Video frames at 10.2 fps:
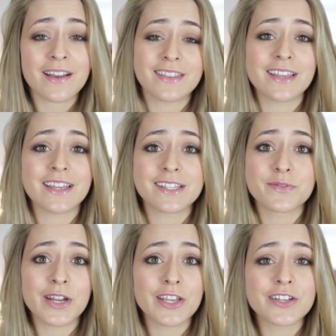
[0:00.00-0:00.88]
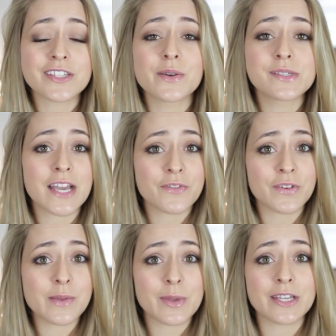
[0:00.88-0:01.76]
I think it is really good. I would
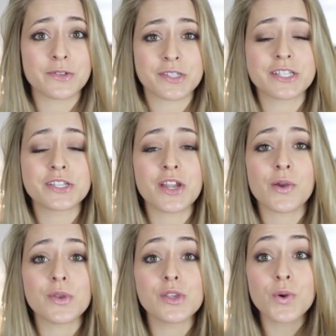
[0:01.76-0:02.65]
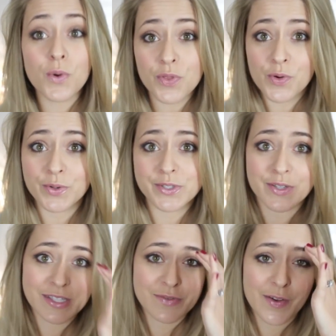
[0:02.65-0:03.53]
definitely be interested to know your thoughts
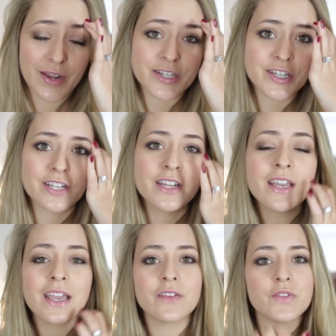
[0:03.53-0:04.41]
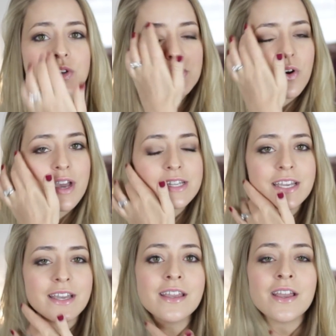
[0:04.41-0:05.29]
on this foundation. If you've tried
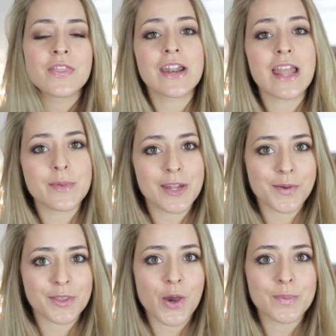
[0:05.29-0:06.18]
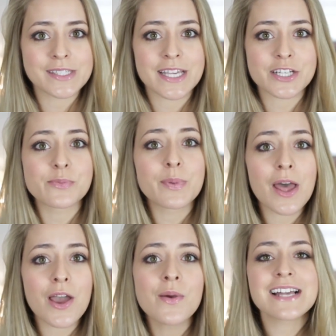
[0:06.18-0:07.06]
it, then let me know in the comments section
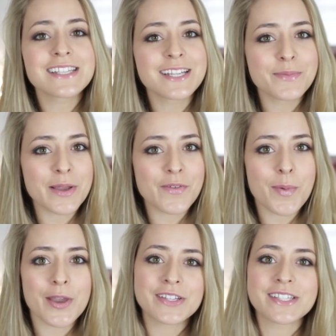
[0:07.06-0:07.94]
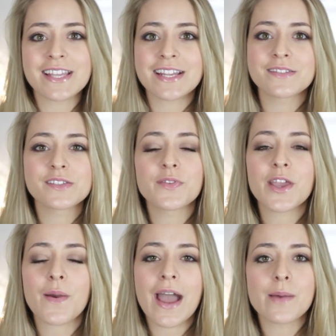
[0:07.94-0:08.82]
below. As a little bit of a bonus at the end of this
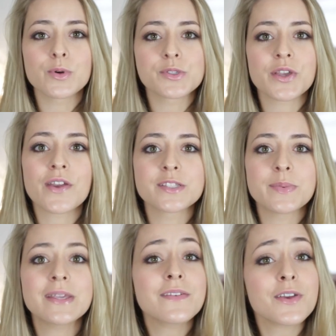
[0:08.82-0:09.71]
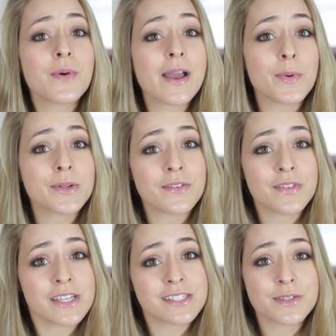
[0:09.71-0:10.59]
video, I am also going to be giving away a bottle of
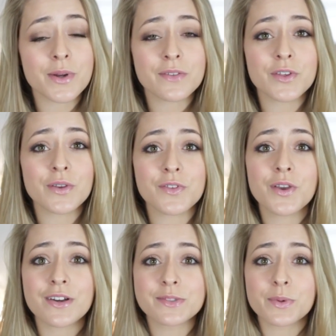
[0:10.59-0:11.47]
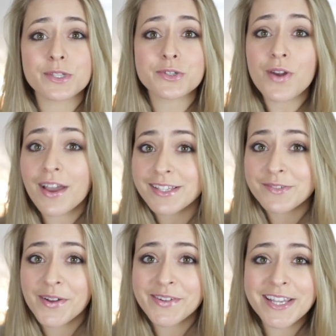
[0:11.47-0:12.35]
these to one of you. If you guys want to try
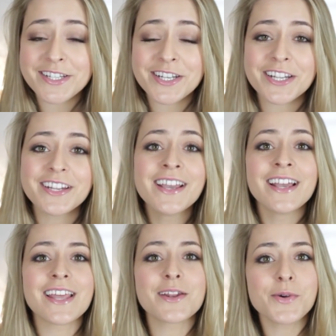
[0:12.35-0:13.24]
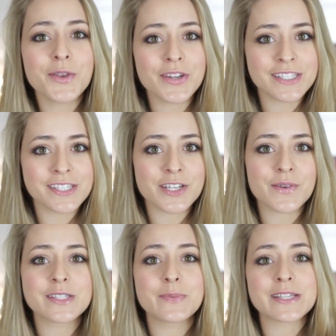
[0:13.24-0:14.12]
this foundation, then all you need to do
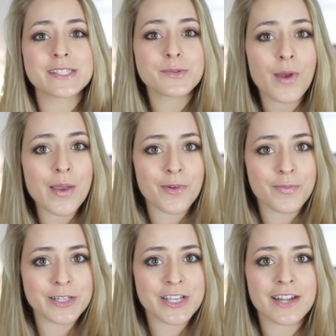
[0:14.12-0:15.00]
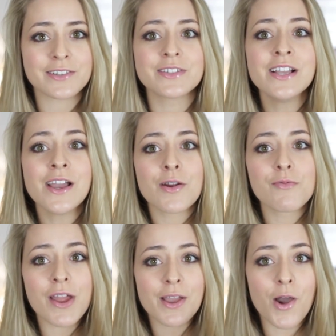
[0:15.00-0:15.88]
is be a subscriber of my channel,
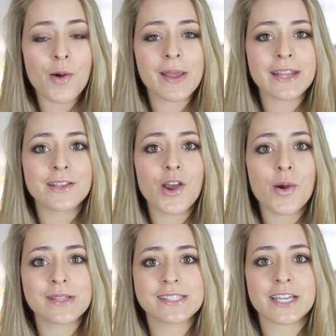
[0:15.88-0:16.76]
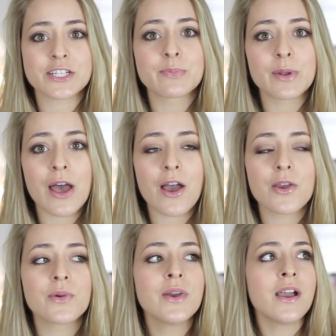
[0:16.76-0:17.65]
write a comment in the comment section
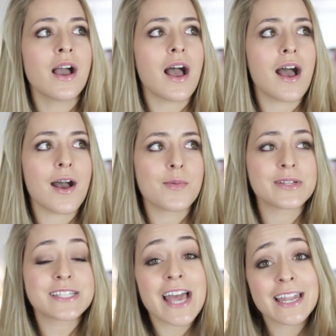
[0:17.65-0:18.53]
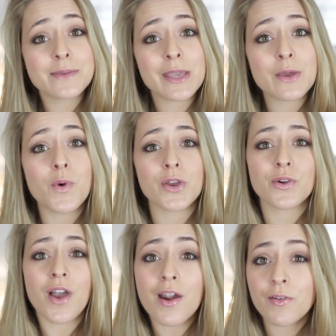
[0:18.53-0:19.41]
below, telling me what
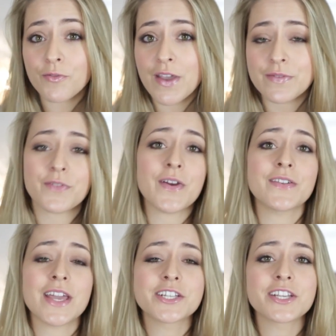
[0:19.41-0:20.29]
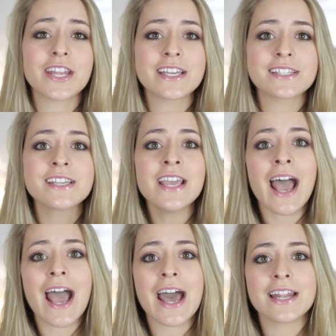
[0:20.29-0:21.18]
your current favourite foundation is,
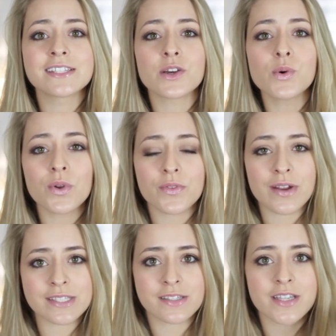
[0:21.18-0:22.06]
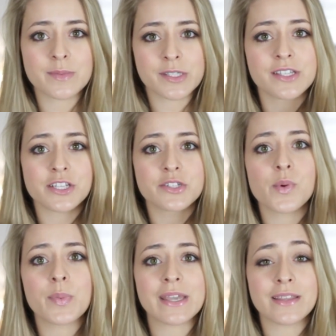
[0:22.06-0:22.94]
and all of the rest of the terms and conditions
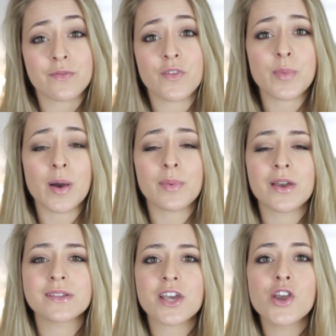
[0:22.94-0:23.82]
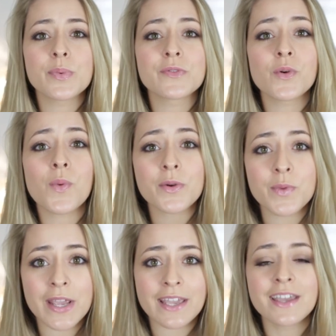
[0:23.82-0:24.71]
will be in the info bar below. It's open for 1
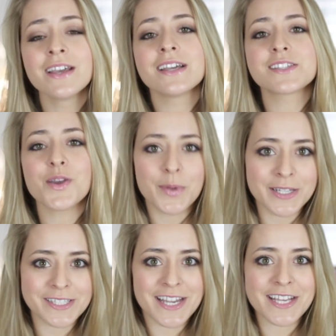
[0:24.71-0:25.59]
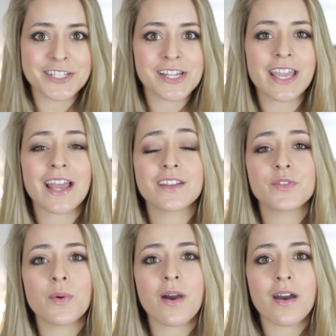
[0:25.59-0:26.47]
week, it's open internationally, and
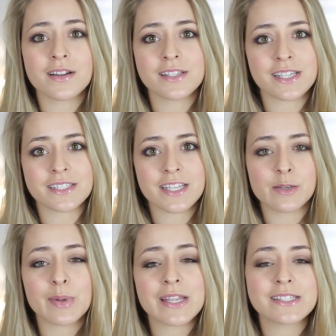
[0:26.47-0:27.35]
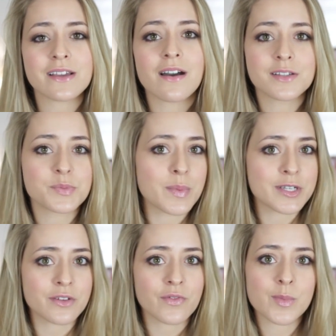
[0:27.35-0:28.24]
if you are under 16, please ask
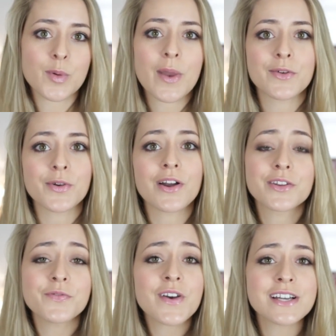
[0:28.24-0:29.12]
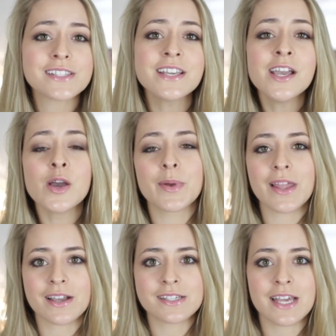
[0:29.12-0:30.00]
permission from your parent or guardian first. But
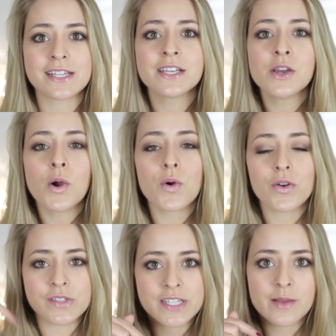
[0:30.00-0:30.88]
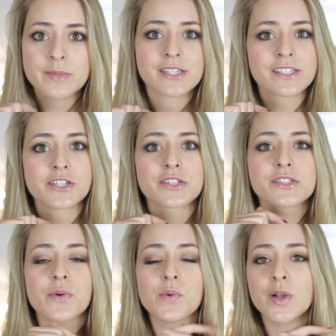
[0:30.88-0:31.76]
like I said, all of the terms and
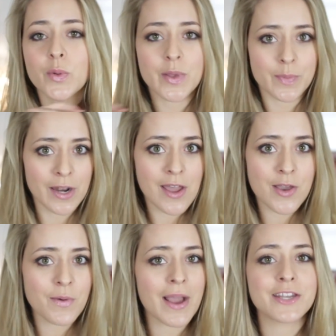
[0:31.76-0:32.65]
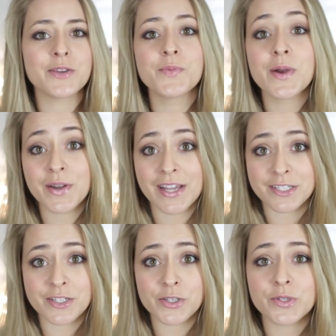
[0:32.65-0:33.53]
conditions will be below, and you will get
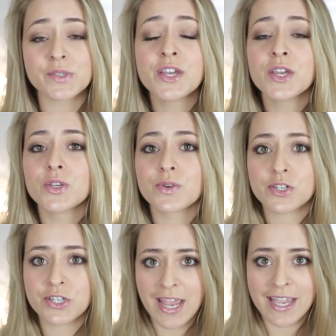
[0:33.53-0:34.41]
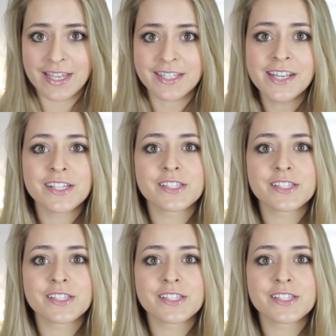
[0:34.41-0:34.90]
to choose your shade.